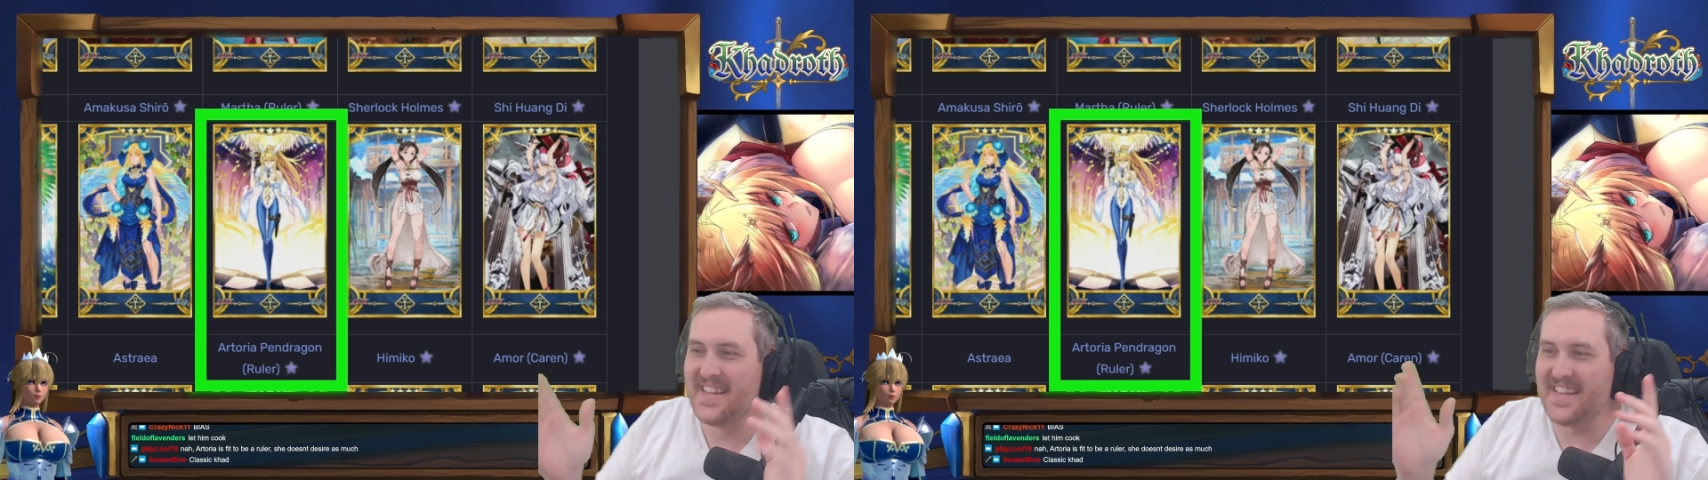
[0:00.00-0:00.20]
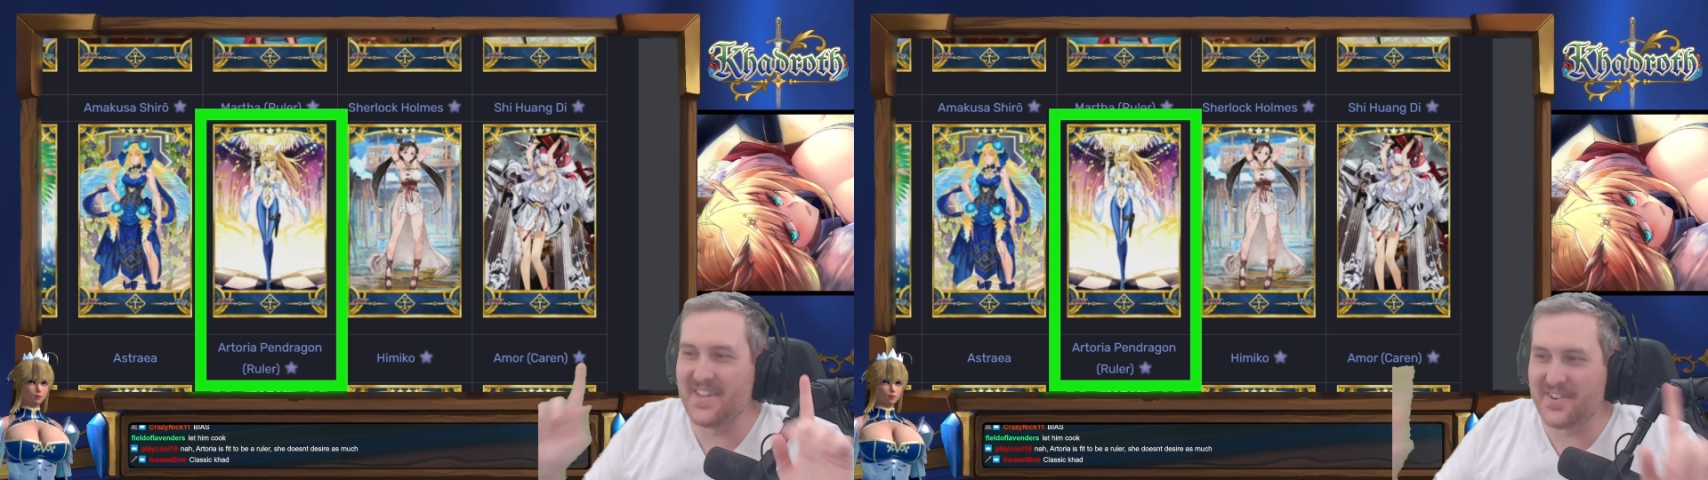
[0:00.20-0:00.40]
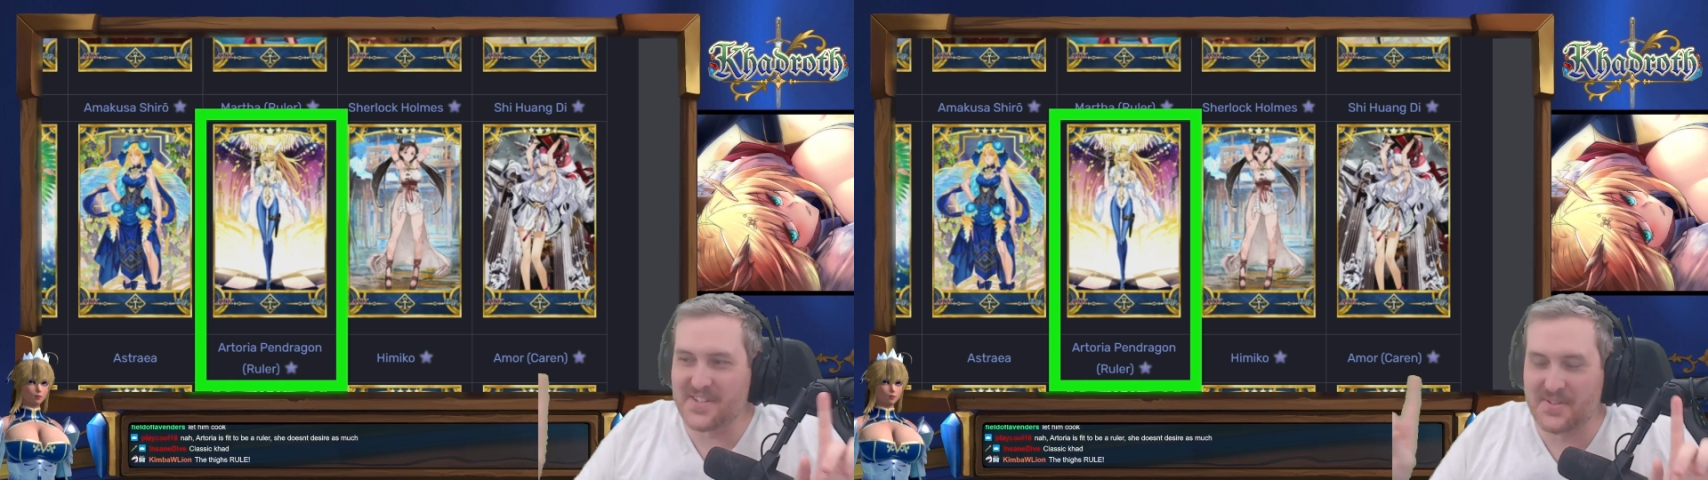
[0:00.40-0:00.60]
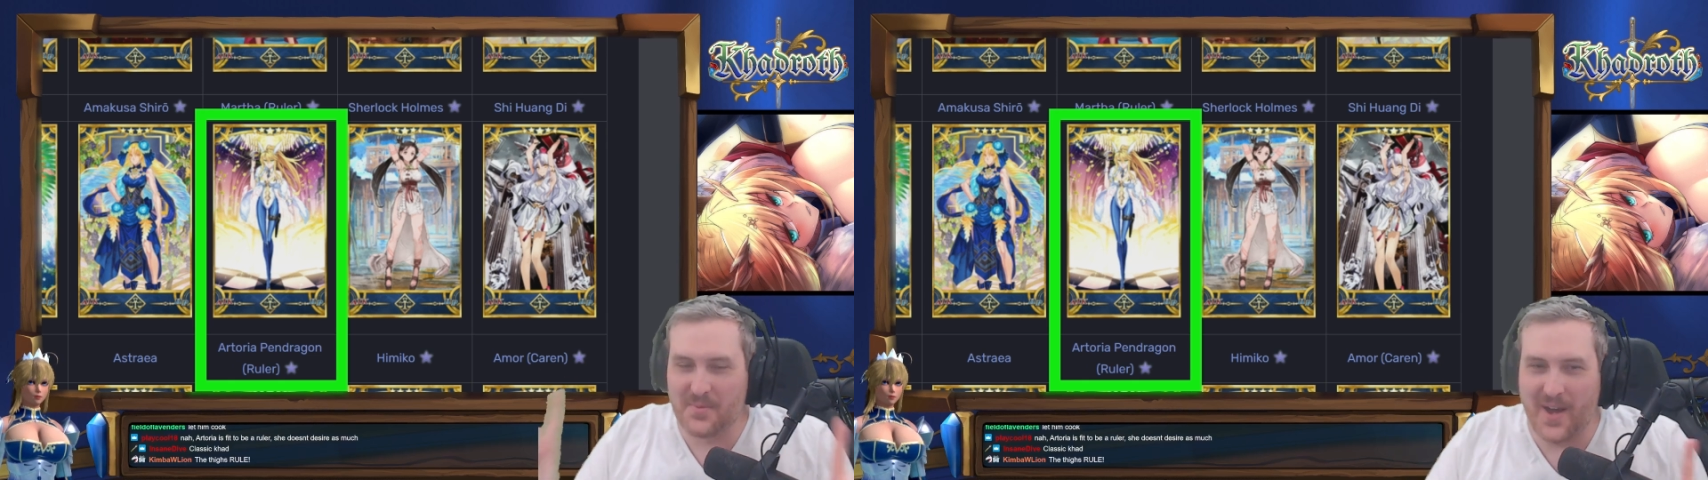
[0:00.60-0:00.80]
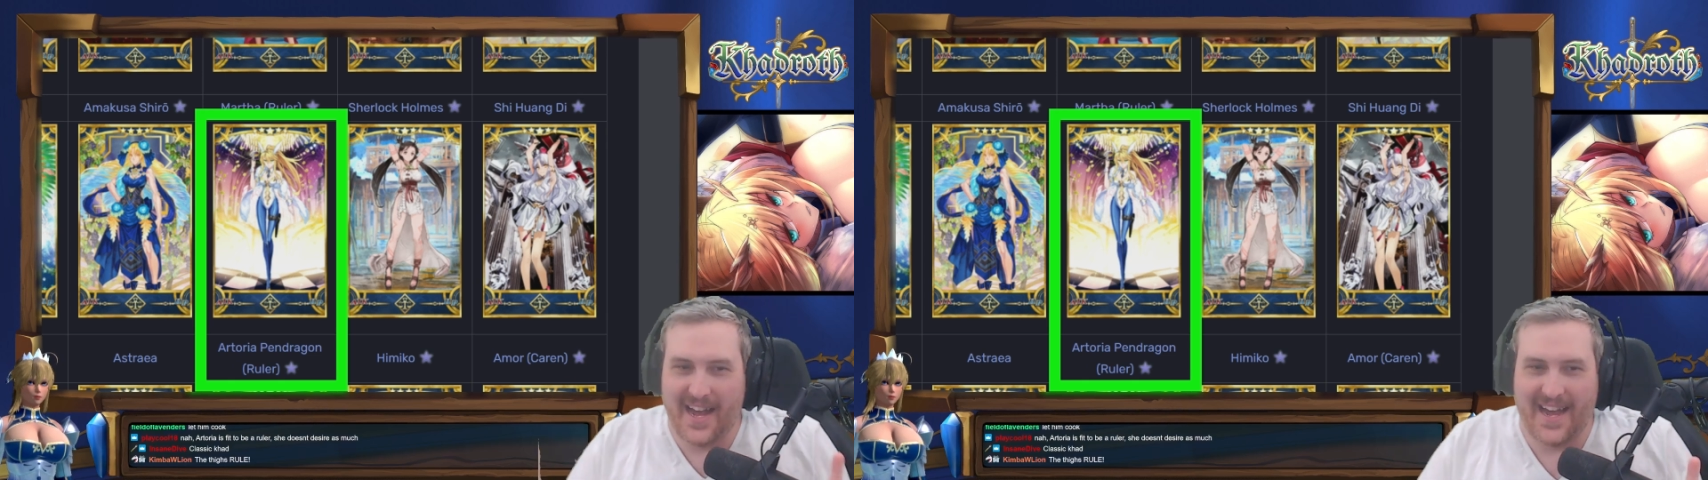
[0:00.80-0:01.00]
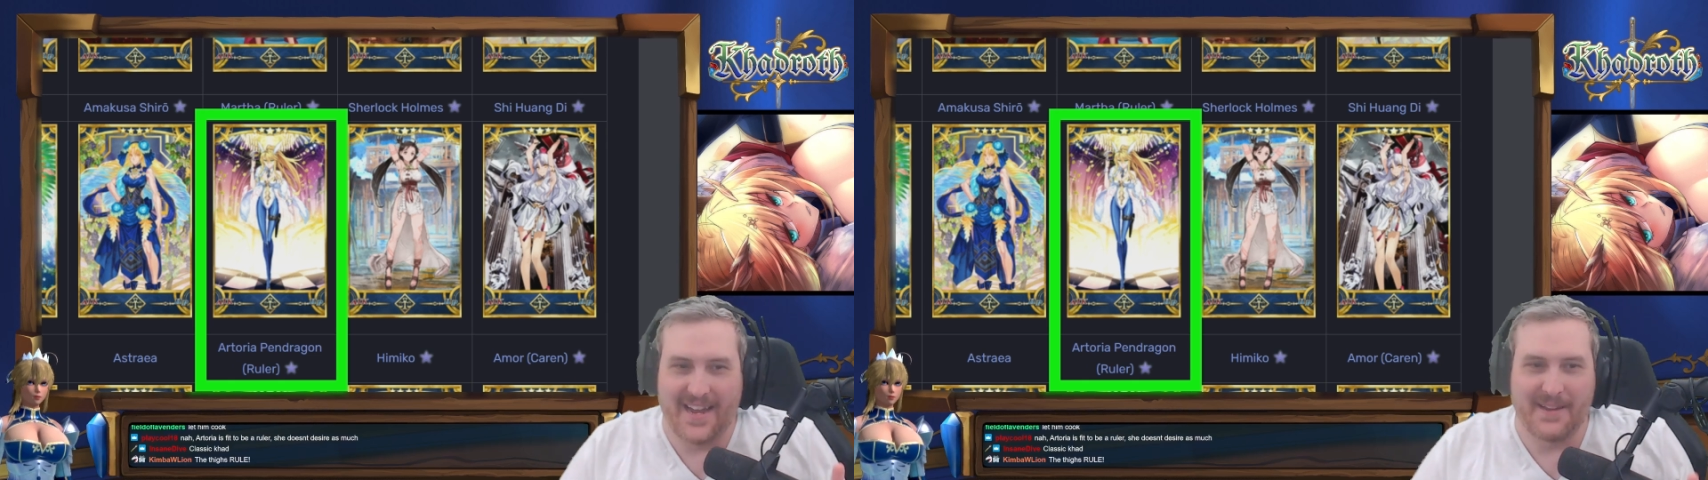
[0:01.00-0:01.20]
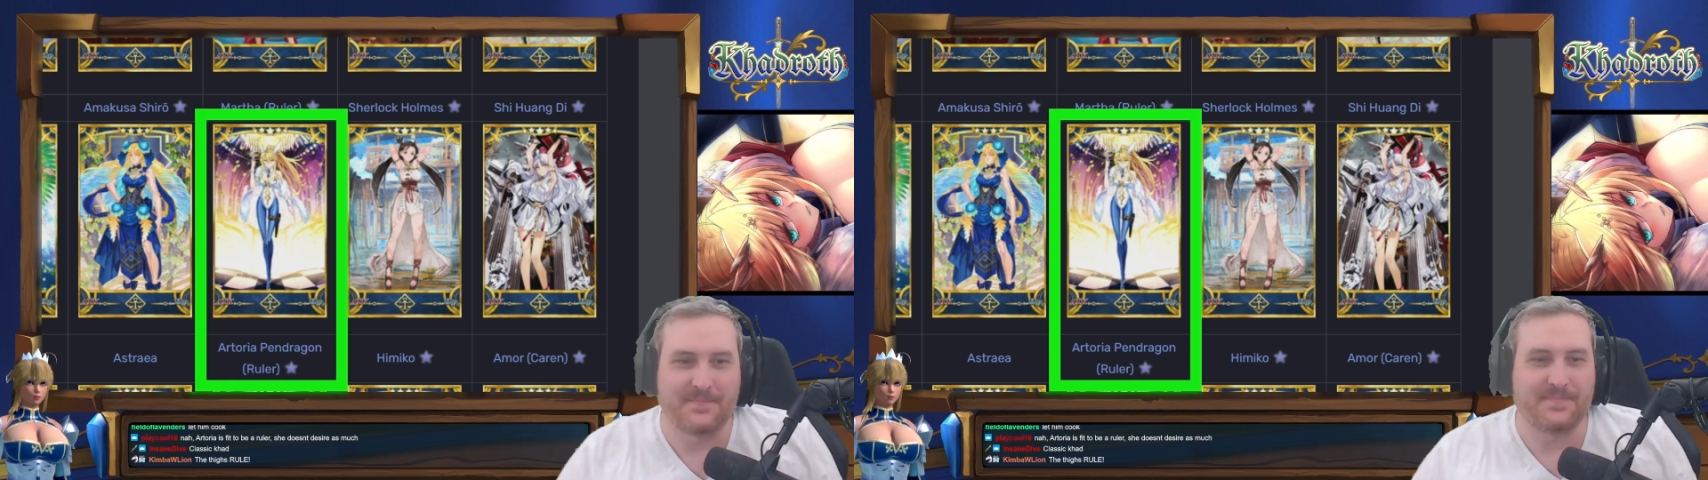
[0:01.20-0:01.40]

Here's why.